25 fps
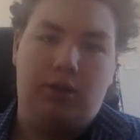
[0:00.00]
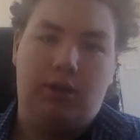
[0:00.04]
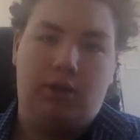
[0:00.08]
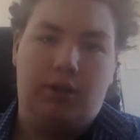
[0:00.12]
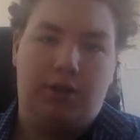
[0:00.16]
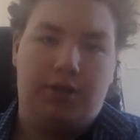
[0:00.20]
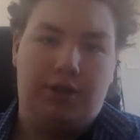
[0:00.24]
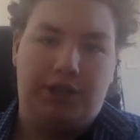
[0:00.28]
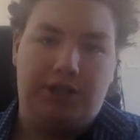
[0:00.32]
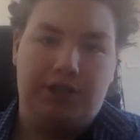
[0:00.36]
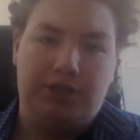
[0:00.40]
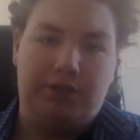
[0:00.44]

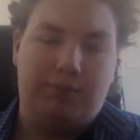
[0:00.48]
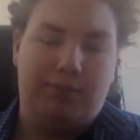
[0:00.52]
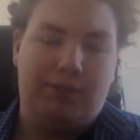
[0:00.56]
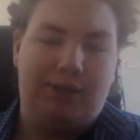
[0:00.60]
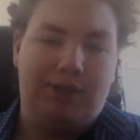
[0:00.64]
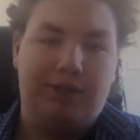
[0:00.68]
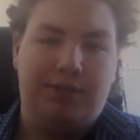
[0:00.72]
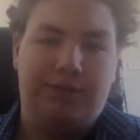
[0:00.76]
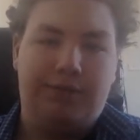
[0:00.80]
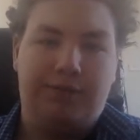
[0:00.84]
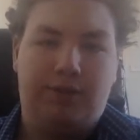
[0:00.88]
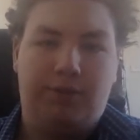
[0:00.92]
there's a
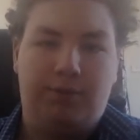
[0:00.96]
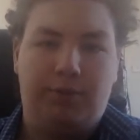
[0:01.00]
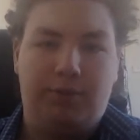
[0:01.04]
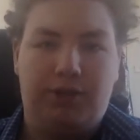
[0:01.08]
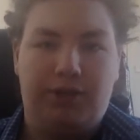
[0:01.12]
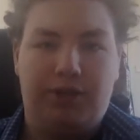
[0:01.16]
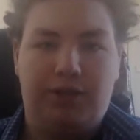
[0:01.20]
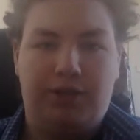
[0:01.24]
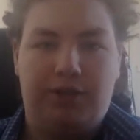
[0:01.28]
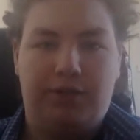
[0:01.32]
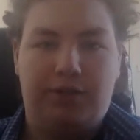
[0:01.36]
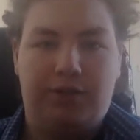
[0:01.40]
massive
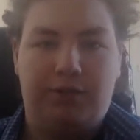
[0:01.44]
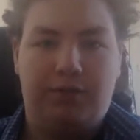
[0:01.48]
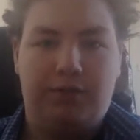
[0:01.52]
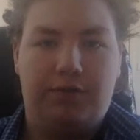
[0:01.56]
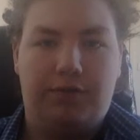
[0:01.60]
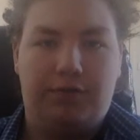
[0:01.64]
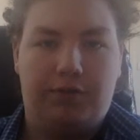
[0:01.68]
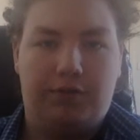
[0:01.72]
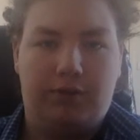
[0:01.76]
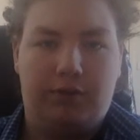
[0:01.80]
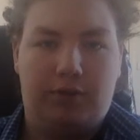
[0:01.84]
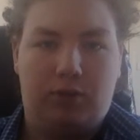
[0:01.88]
community
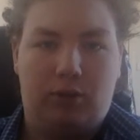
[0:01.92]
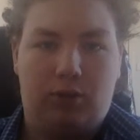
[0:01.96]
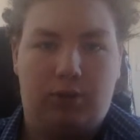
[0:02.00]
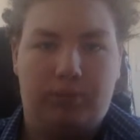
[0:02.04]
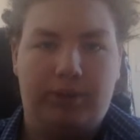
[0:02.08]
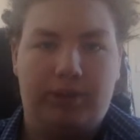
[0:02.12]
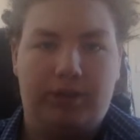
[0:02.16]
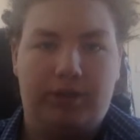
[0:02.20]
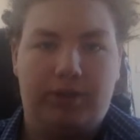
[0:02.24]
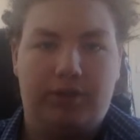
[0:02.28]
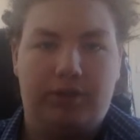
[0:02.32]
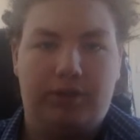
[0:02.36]
for
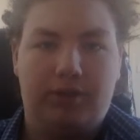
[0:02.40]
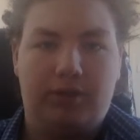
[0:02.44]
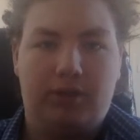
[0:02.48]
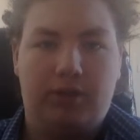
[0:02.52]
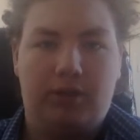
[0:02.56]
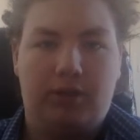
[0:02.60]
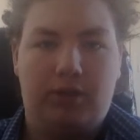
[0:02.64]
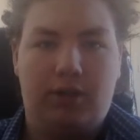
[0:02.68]
comics.